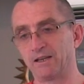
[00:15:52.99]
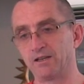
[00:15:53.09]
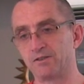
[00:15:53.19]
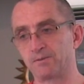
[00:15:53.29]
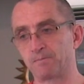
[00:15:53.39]

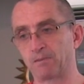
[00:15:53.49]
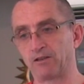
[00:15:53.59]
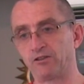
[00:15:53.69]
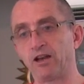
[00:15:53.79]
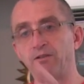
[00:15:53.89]
is,
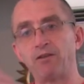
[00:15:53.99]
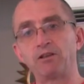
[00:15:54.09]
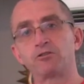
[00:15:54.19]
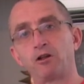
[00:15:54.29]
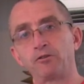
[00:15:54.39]
instead of
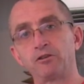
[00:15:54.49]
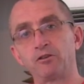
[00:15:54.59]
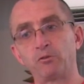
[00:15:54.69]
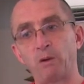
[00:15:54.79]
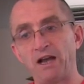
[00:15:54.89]
having salt
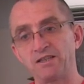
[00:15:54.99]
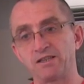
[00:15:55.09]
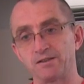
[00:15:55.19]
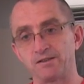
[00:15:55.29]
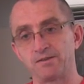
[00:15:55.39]
in the
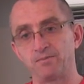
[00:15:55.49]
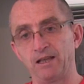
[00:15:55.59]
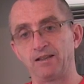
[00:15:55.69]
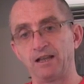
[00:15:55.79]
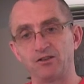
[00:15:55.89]
spices
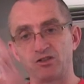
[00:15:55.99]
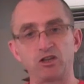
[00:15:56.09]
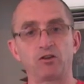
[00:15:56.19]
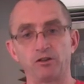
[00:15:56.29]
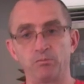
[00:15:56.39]
that then
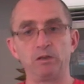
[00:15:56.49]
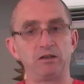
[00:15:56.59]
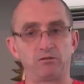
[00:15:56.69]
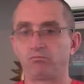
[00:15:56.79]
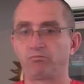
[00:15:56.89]
sit on the
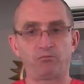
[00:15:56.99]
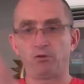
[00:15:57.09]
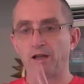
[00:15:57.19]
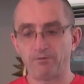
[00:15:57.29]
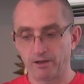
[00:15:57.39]
meat
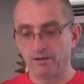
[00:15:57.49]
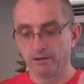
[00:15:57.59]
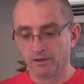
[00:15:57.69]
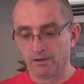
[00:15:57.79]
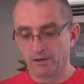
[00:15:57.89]

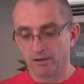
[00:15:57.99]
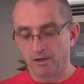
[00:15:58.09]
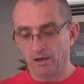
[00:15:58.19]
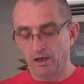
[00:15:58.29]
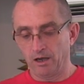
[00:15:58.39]
forever,
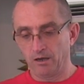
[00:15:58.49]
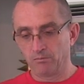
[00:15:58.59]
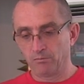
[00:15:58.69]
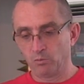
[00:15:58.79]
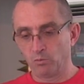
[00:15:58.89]

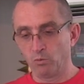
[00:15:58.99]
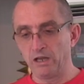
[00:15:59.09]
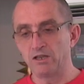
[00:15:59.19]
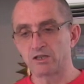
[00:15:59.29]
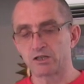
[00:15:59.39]
um,
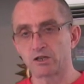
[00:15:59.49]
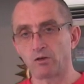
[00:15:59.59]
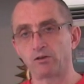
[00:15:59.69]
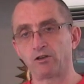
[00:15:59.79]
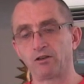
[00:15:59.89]
we
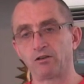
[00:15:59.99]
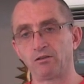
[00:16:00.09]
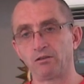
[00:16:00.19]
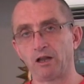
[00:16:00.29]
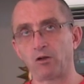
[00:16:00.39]
salt it
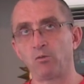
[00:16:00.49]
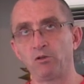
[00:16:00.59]
like